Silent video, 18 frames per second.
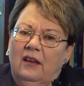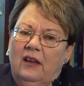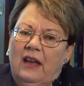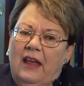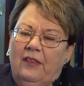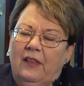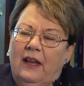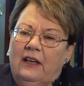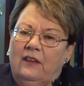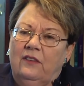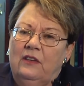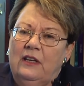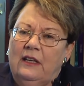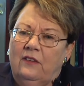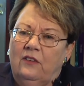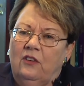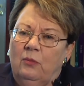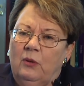athletics
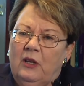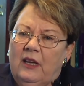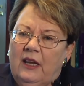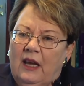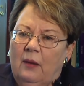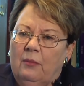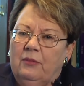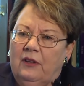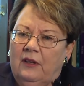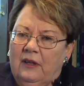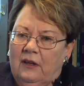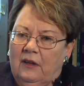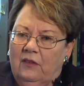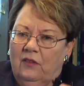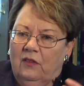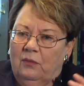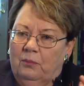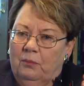needs to be kept in
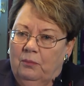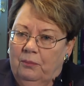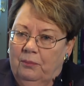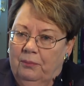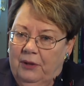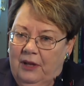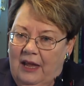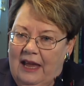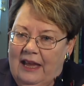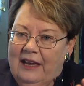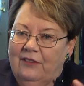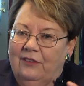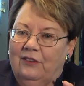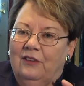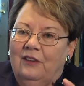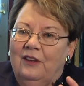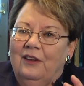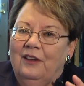its
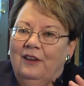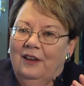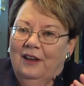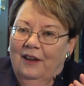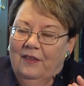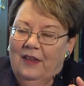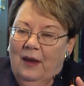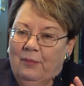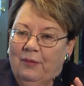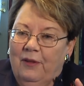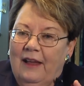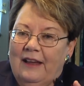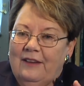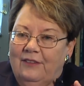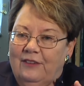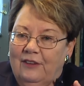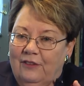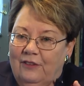place, and that
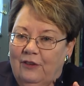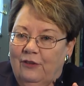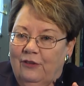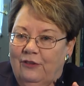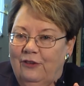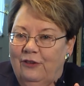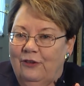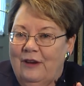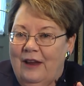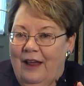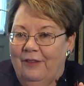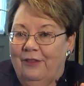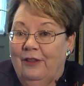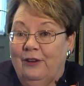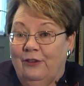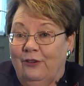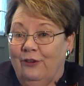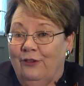place is those student
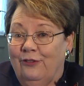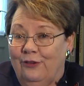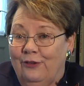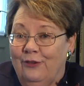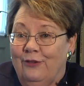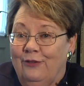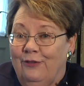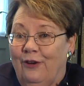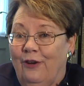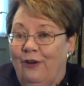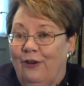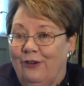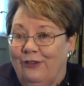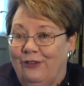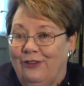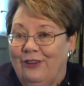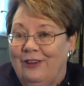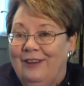athletes are students
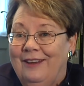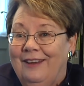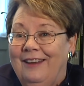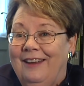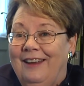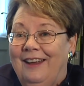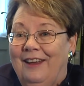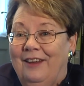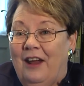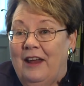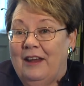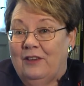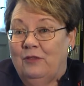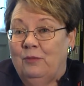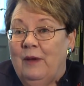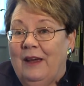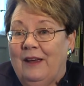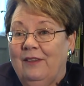first, and I
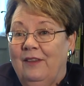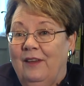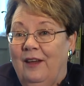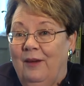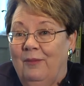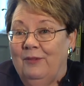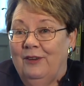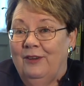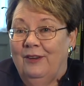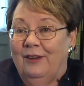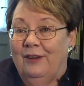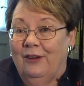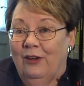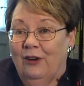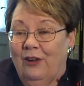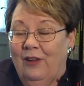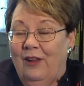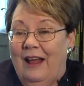expect them to go
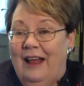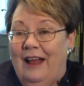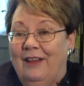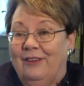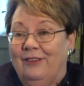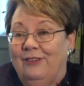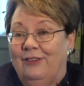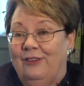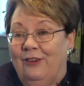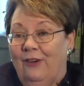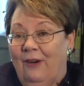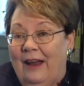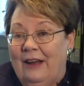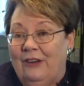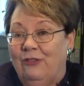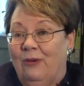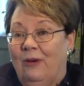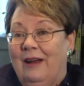to class, to
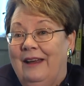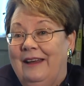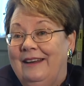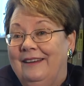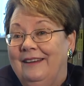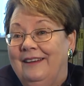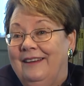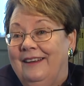graduate,